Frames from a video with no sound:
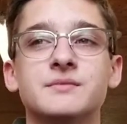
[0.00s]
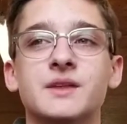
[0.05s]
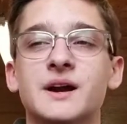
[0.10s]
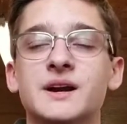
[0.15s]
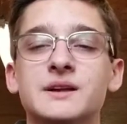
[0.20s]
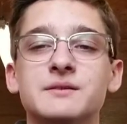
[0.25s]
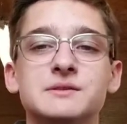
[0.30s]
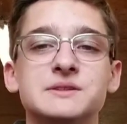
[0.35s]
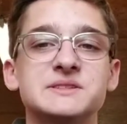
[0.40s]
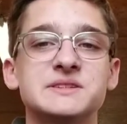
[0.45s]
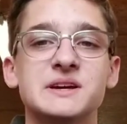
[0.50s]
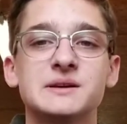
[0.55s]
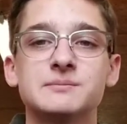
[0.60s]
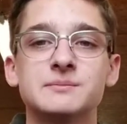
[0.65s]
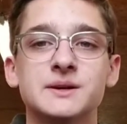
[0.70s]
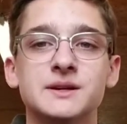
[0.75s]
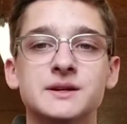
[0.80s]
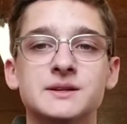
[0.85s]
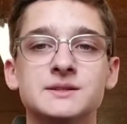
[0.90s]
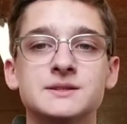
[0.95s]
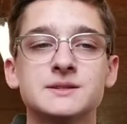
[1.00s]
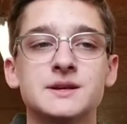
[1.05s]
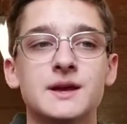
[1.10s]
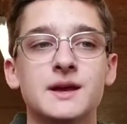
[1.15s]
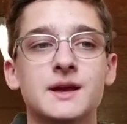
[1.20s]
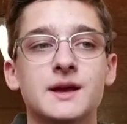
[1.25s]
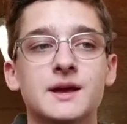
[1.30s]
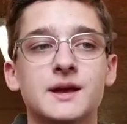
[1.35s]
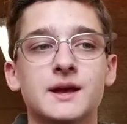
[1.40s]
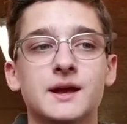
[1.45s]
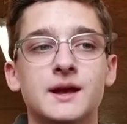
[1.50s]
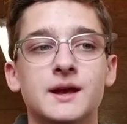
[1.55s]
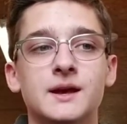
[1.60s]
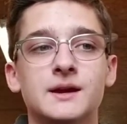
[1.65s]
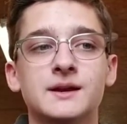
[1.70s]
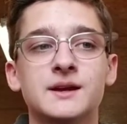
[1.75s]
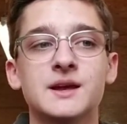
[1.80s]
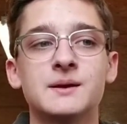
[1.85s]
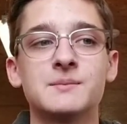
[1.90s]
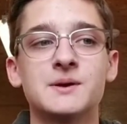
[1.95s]
not even 10 minutes,
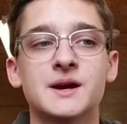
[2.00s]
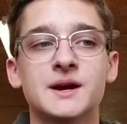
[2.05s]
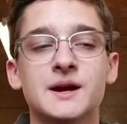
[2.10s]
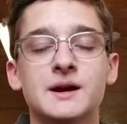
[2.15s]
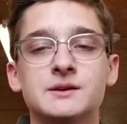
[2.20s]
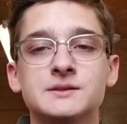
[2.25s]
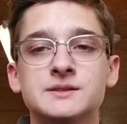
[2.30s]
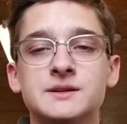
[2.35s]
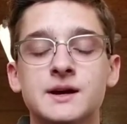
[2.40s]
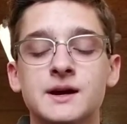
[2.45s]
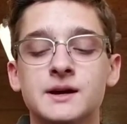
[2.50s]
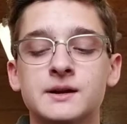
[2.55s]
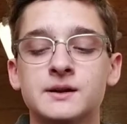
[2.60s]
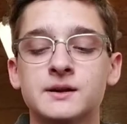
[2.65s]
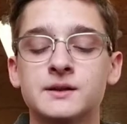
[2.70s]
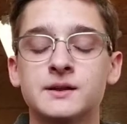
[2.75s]
and came back outside,